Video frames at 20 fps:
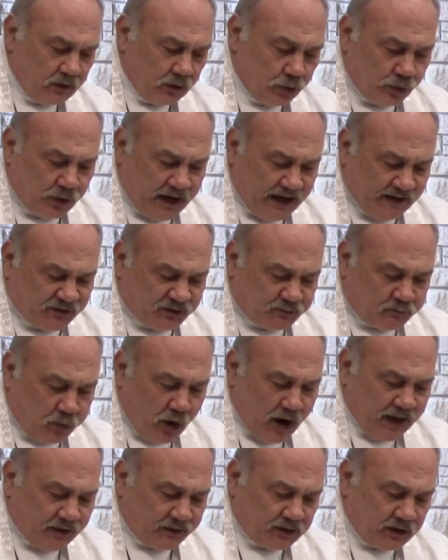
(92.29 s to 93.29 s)
who gives
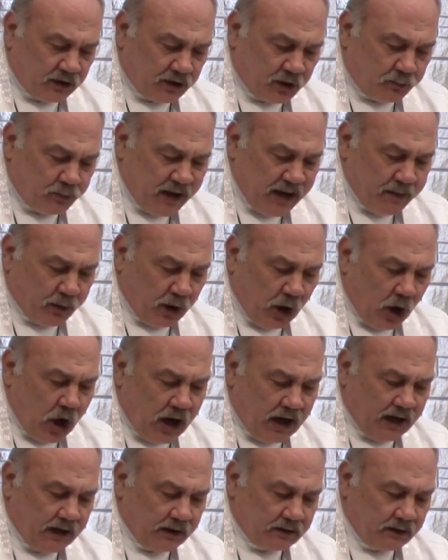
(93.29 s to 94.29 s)
breath to the people
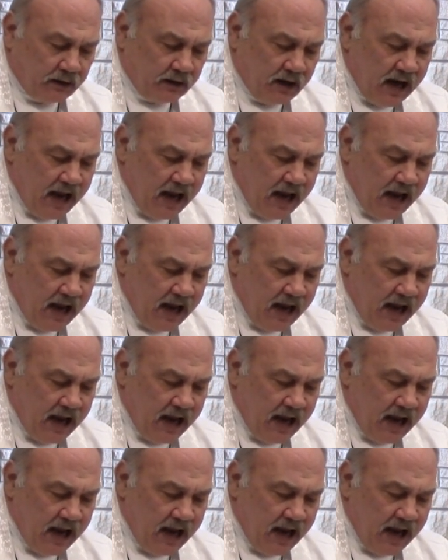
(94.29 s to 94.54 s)
on it